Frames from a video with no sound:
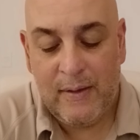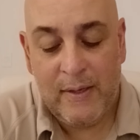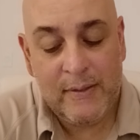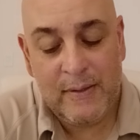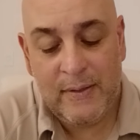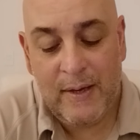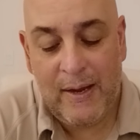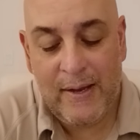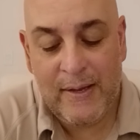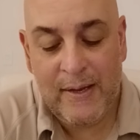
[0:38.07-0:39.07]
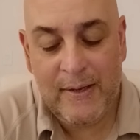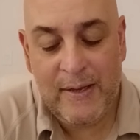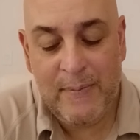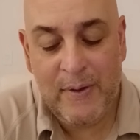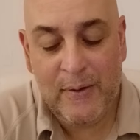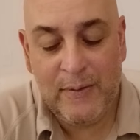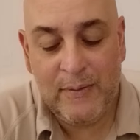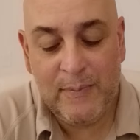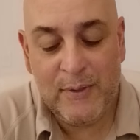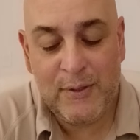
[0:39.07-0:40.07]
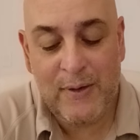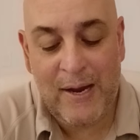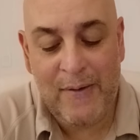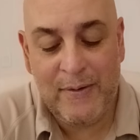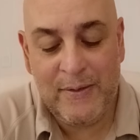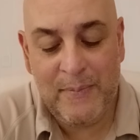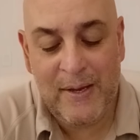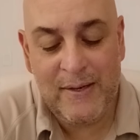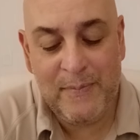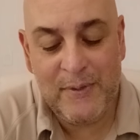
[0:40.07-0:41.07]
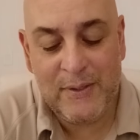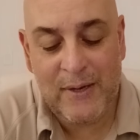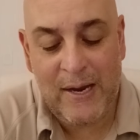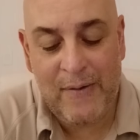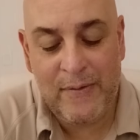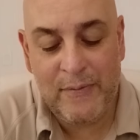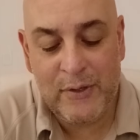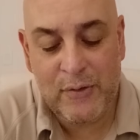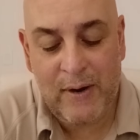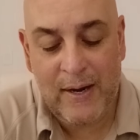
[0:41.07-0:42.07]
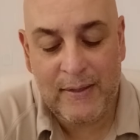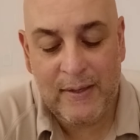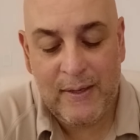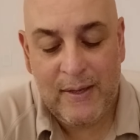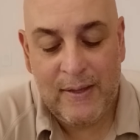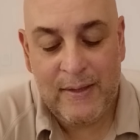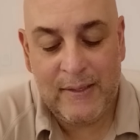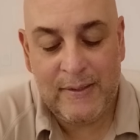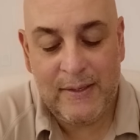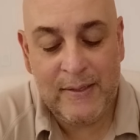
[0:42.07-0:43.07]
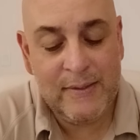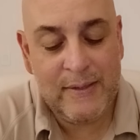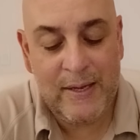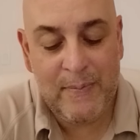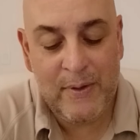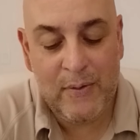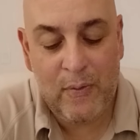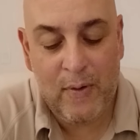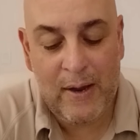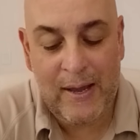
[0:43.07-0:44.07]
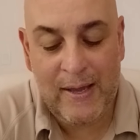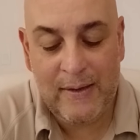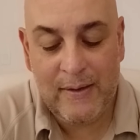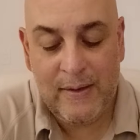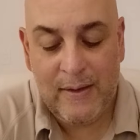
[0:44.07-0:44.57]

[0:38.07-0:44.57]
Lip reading: He says here, I again emailed Mr. Aaron demanding Mr. Aaron retract that's his statement or at